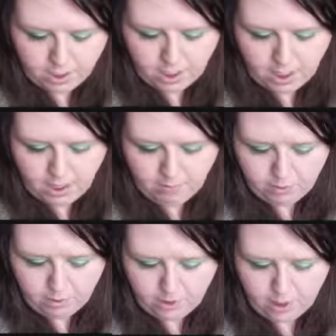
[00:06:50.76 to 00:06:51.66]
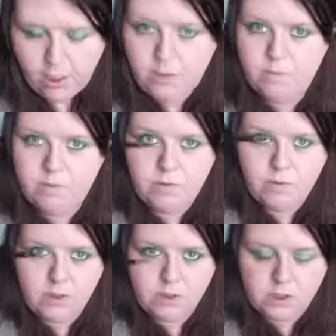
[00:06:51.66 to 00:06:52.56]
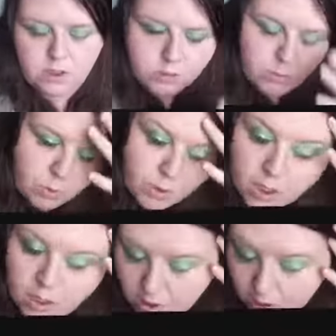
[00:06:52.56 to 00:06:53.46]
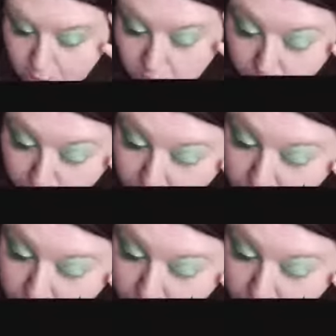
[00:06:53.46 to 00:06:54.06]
and this is by MUA, just a small